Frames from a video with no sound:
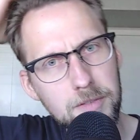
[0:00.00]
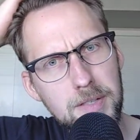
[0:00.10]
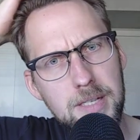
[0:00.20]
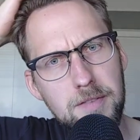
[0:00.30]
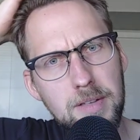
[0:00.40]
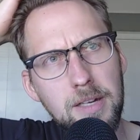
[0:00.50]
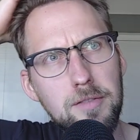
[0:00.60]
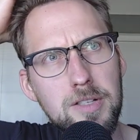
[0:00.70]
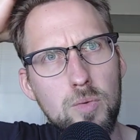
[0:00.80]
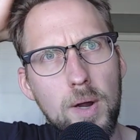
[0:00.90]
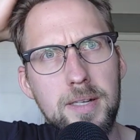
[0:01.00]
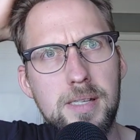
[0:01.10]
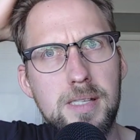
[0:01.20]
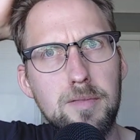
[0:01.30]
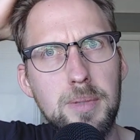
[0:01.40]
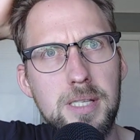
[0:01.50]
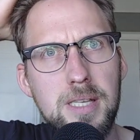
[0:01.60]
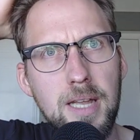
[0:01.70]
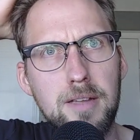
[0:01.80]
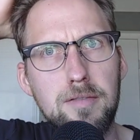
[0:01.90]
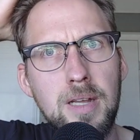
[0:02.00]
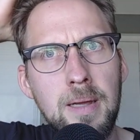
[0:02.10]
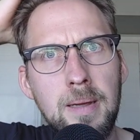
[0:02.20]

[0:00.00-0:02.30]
if any of his writings have been saved,